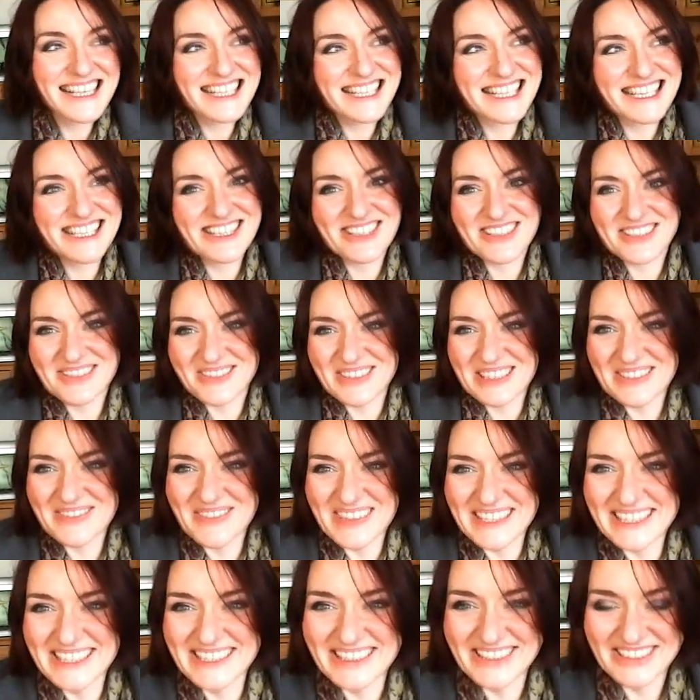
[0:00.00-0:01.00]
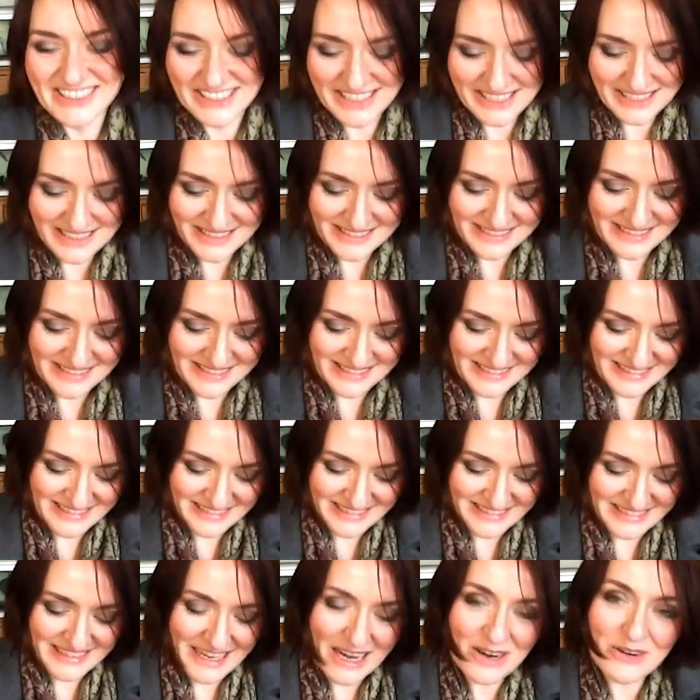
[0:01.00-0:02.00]
Scissors would have been good.
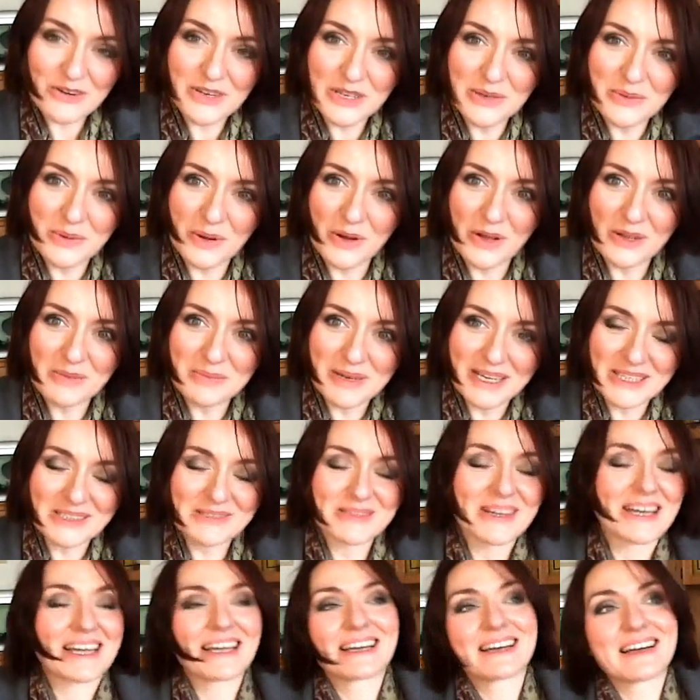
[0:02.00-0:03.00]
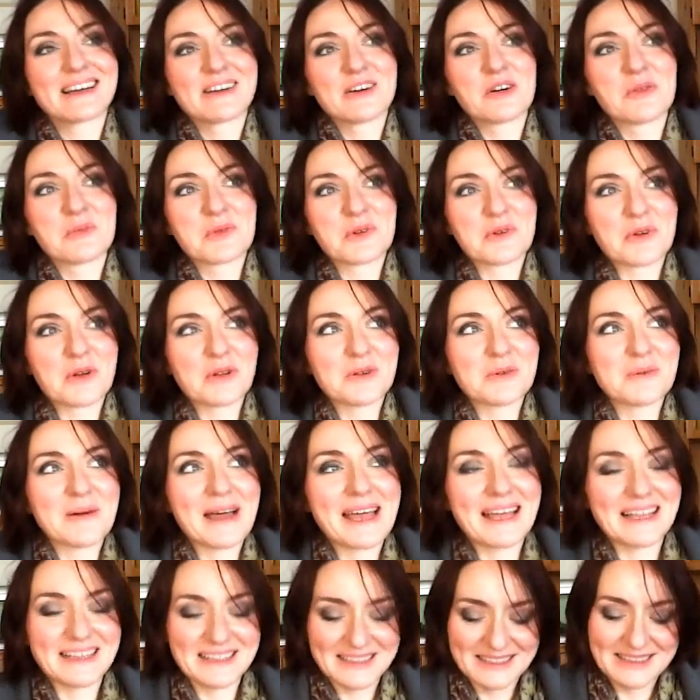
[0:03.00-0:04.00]
How are you all, by the way? I hope you're all
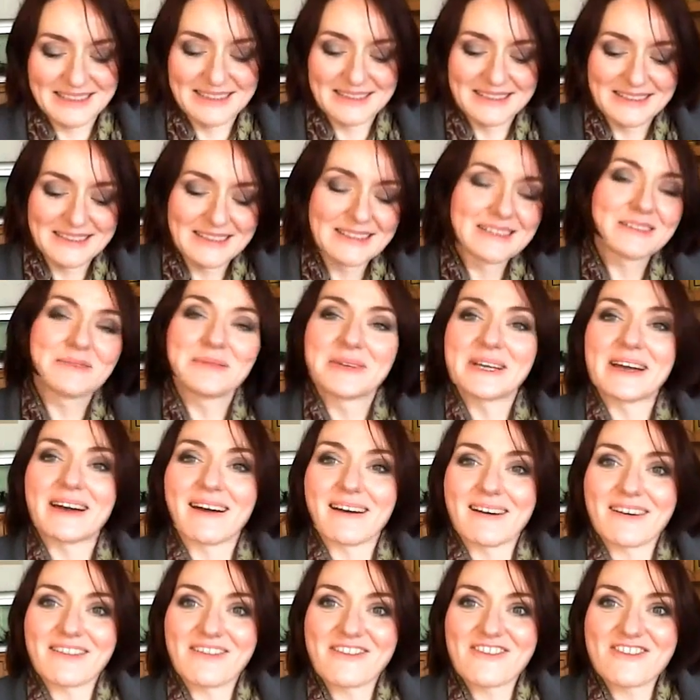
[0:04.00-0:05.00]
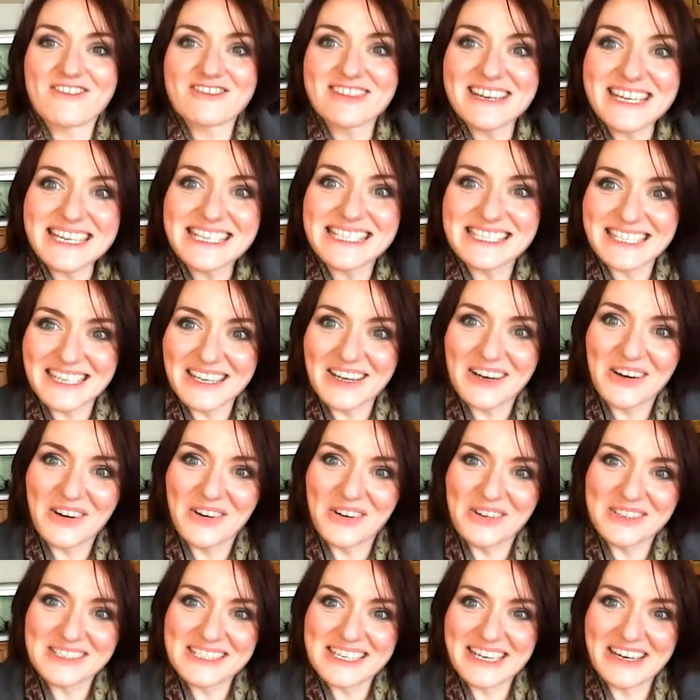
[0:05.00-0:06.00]
well. We are freezing
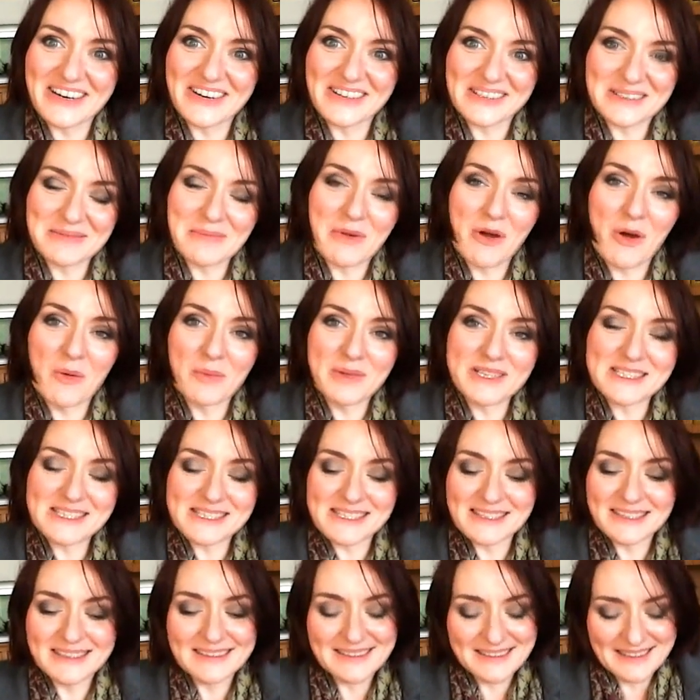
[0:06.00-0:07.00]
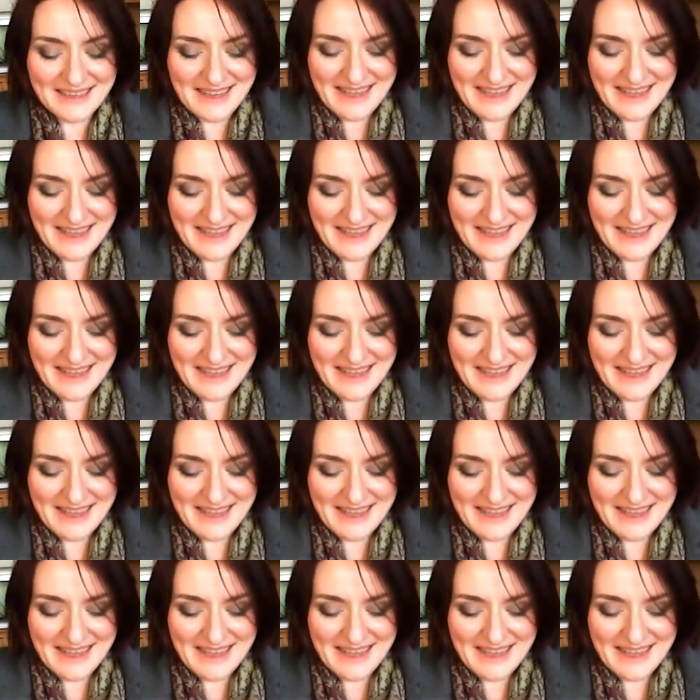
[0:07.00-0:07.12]
cold here at the moment,